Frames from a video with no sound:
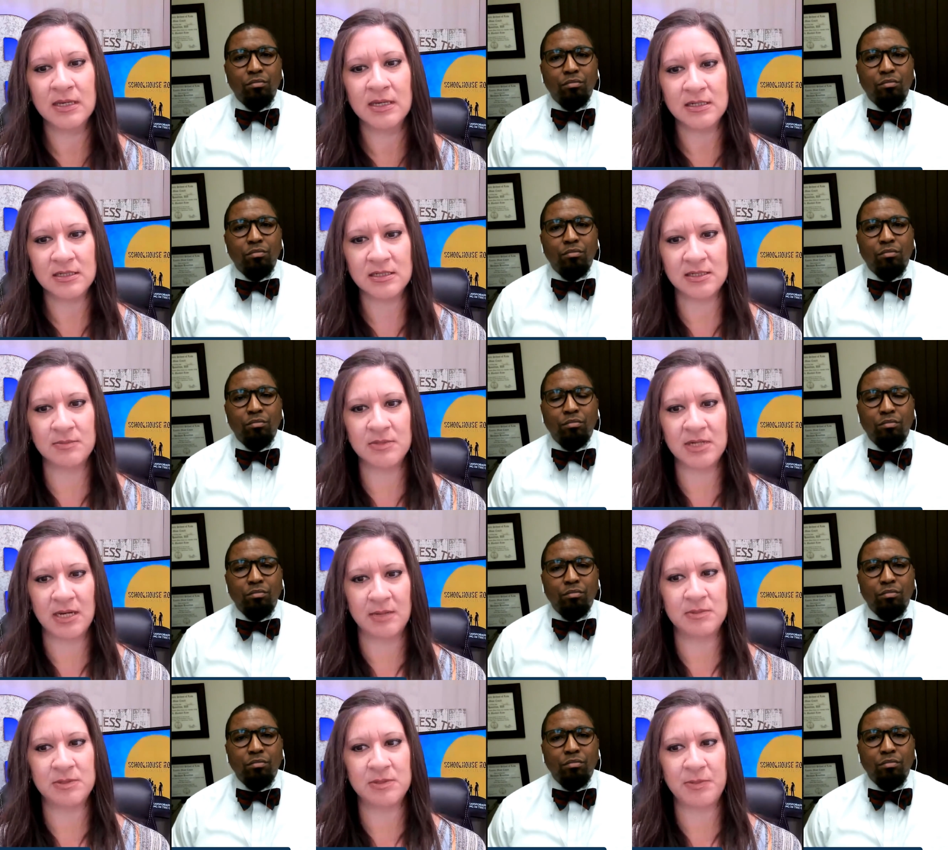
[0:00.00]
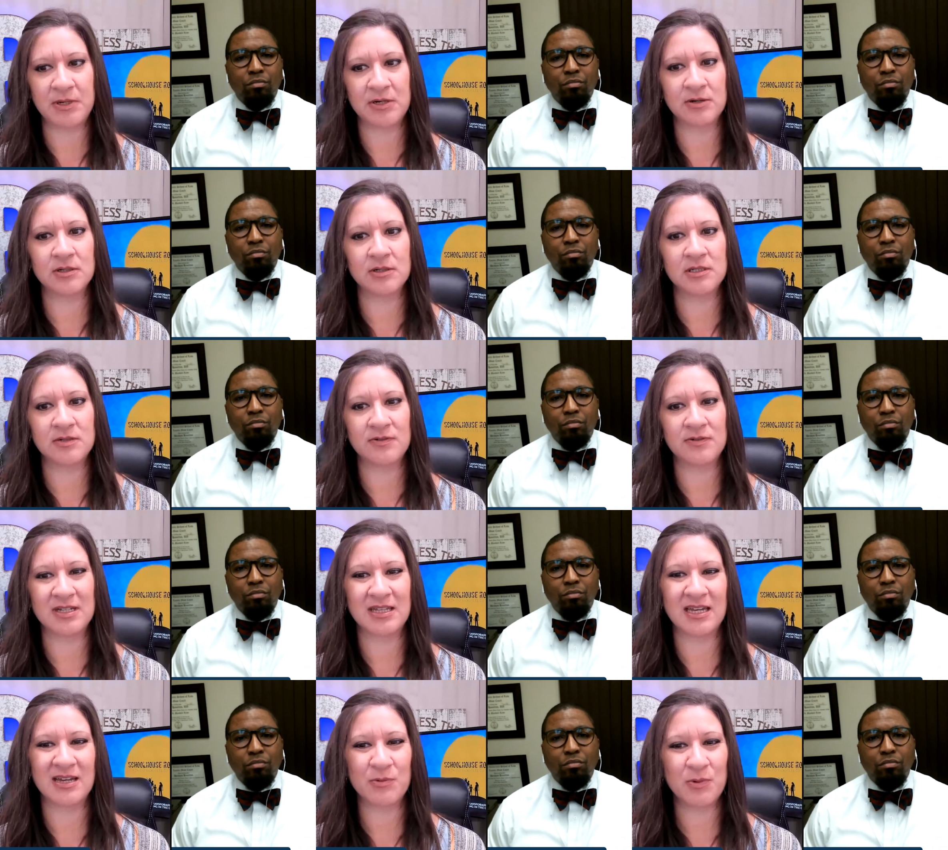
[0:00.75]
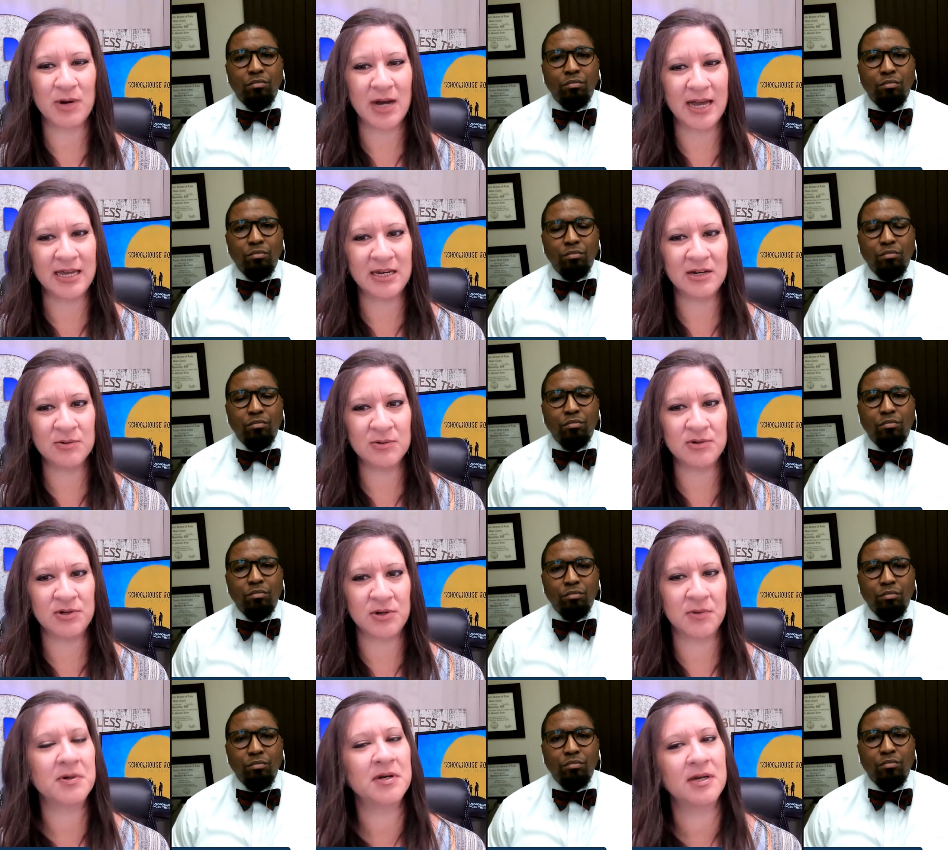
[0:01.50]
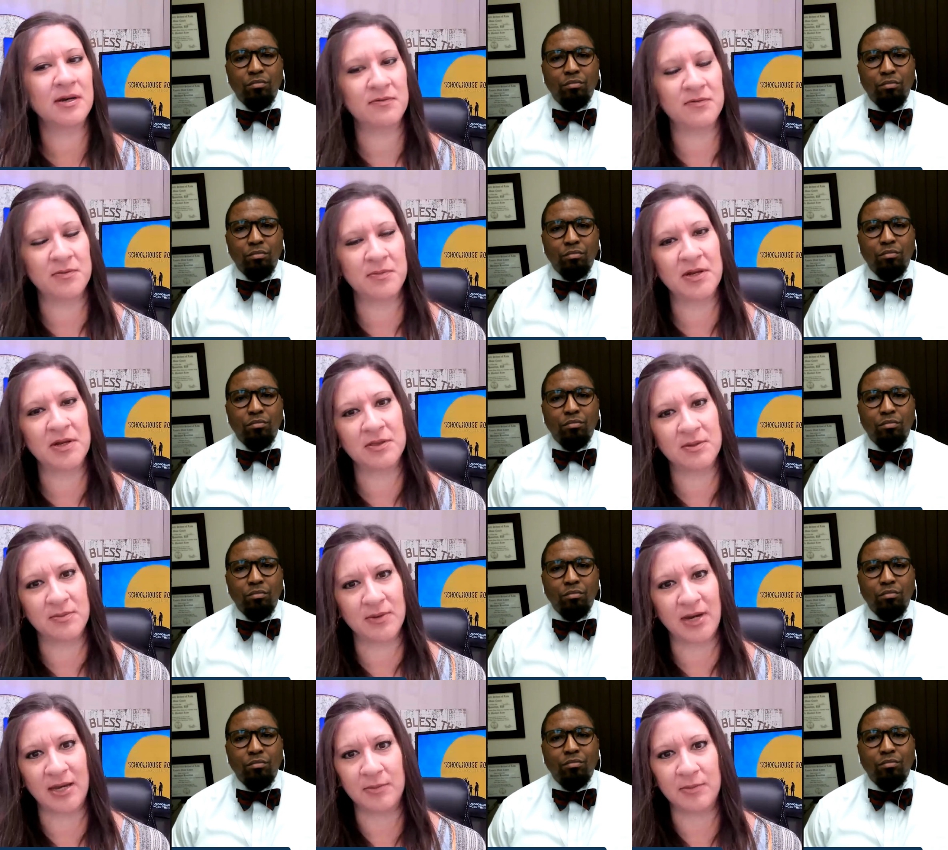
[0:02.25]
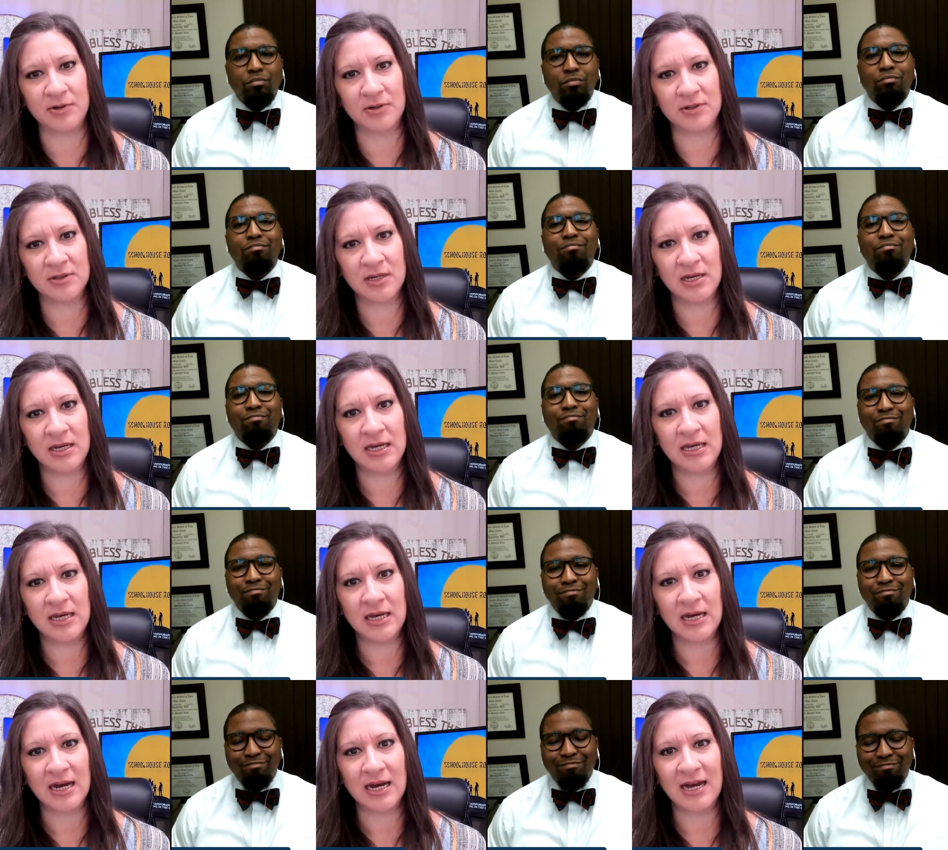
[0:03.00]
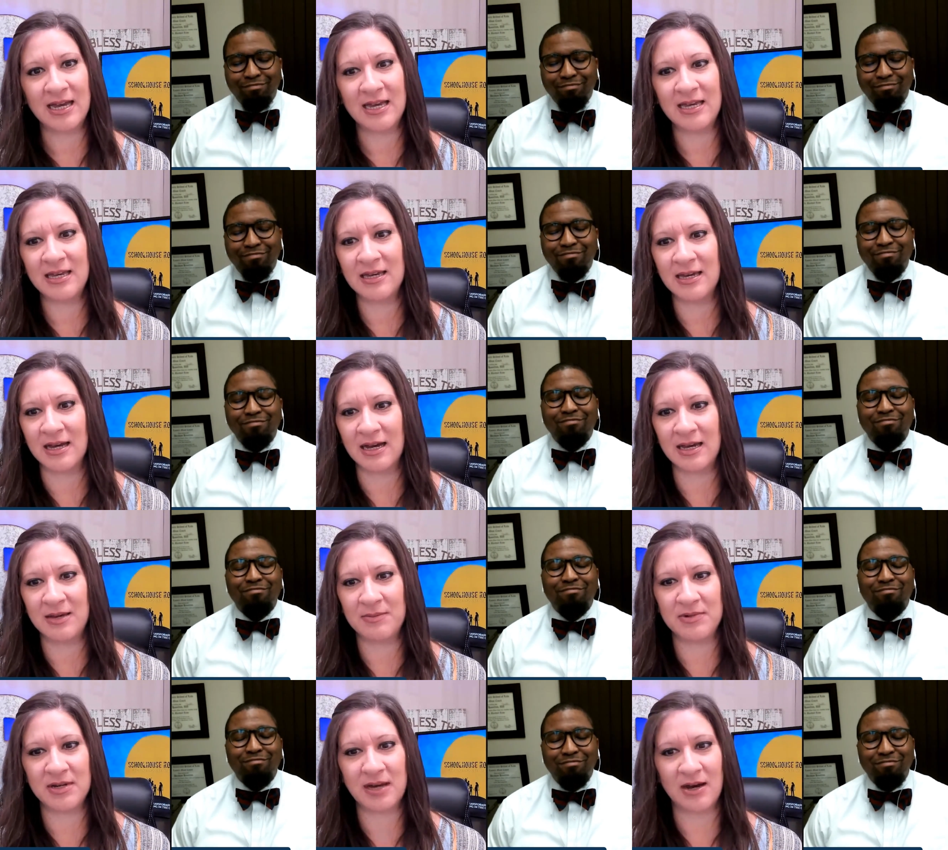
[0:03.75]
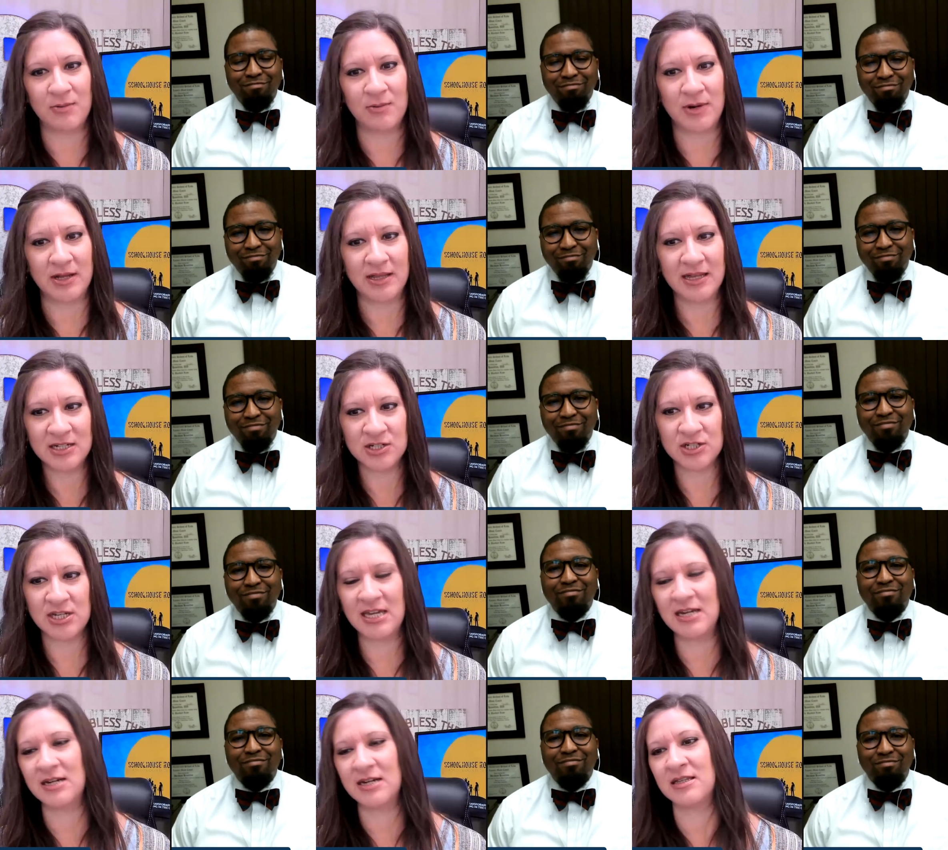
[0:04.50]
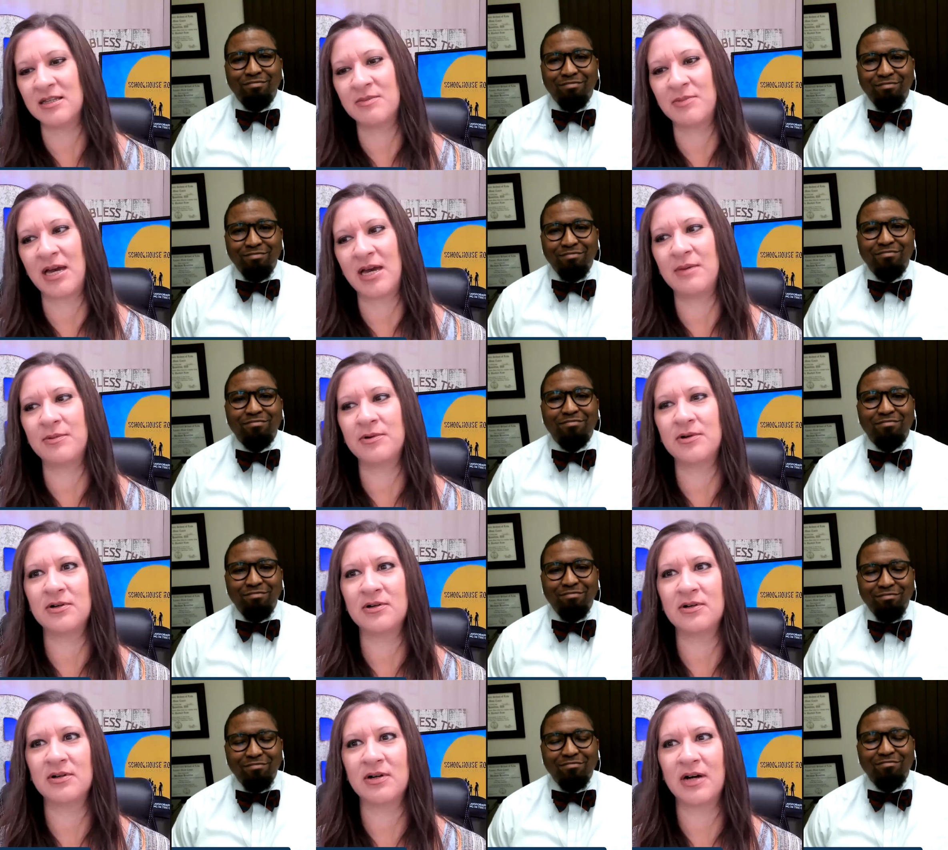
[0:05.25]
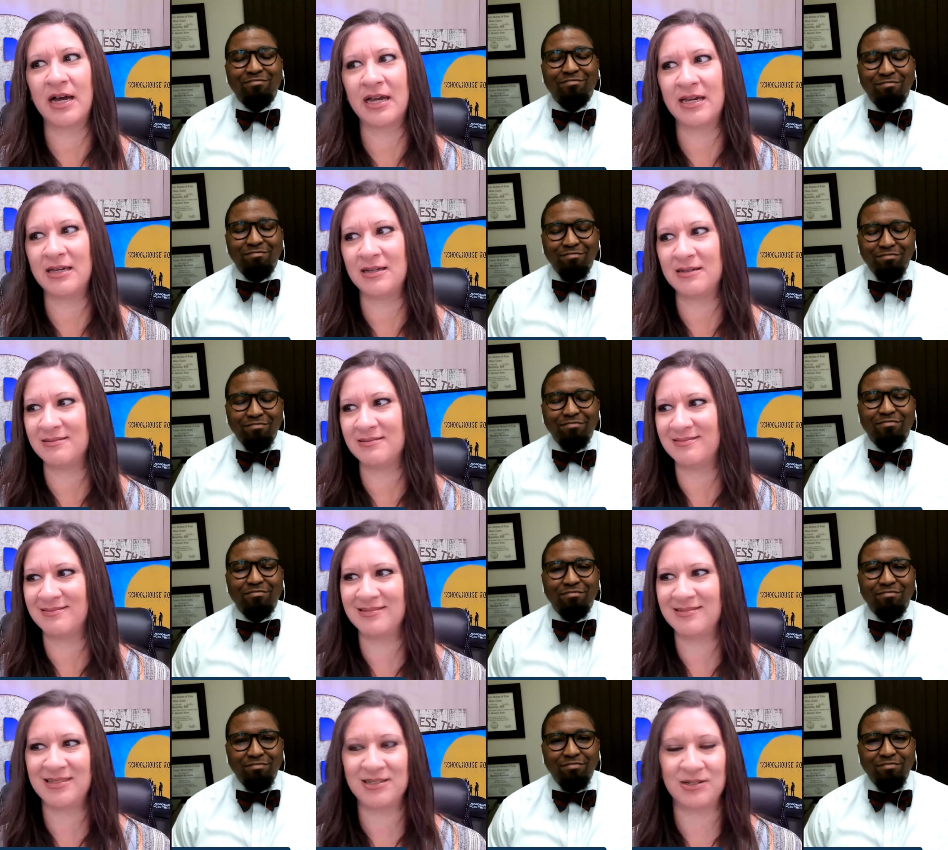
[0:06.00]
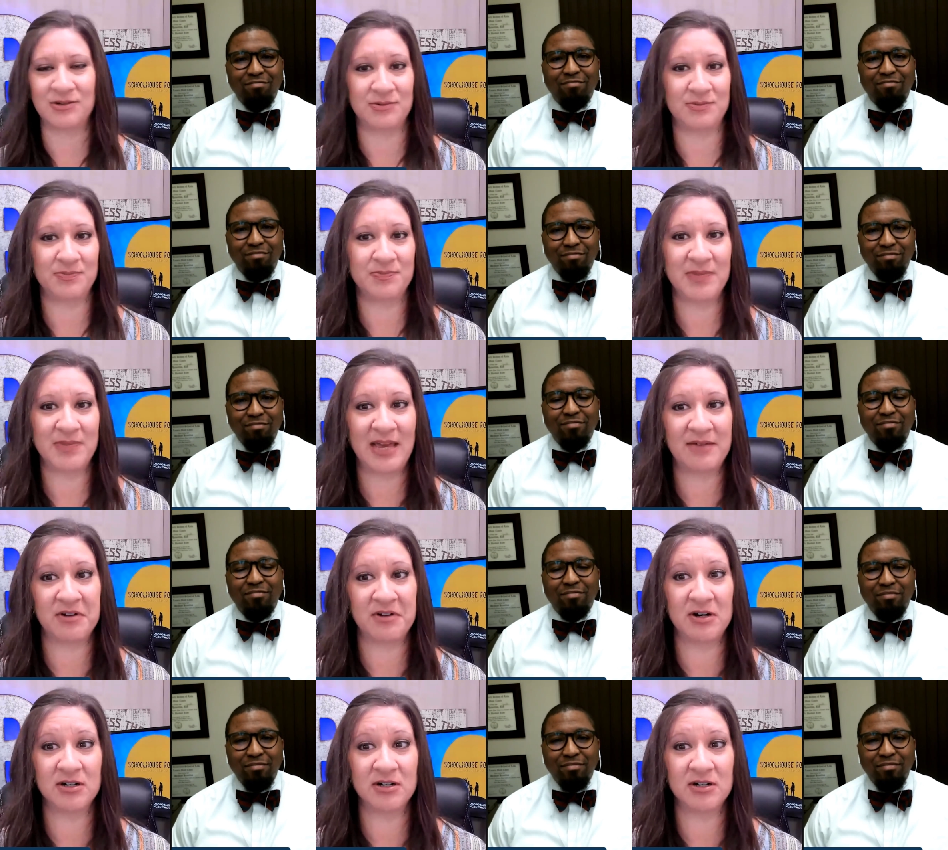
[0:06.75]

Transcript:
Speaker 1: sometimes parents feel like well i don't know enough about the bible mm. i i'm not well educated in the bible i you know have a